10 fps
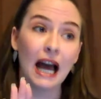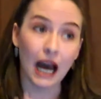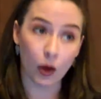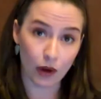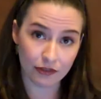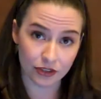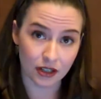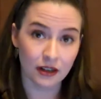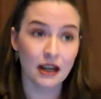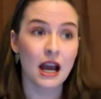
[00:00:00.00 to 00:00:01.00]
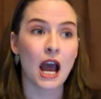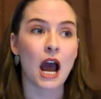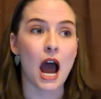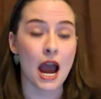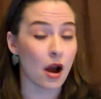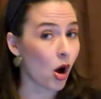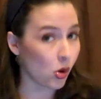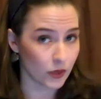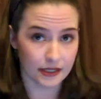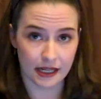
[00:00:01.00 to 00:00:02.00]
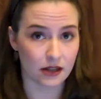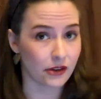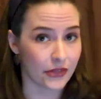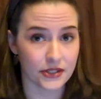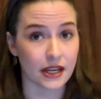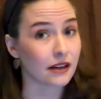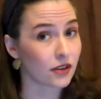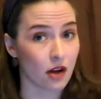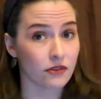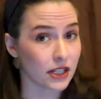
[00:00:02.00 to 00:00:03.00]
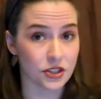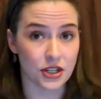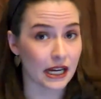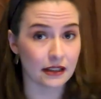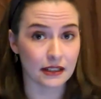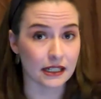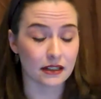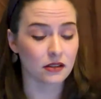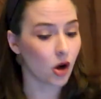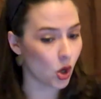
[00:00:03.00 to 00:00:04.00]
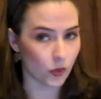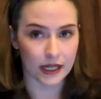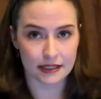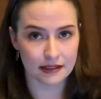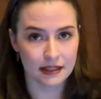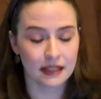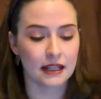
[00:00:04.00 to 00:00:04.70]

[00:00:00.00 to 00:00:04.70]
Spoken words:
However, I always err on the side of confidentiality. Always.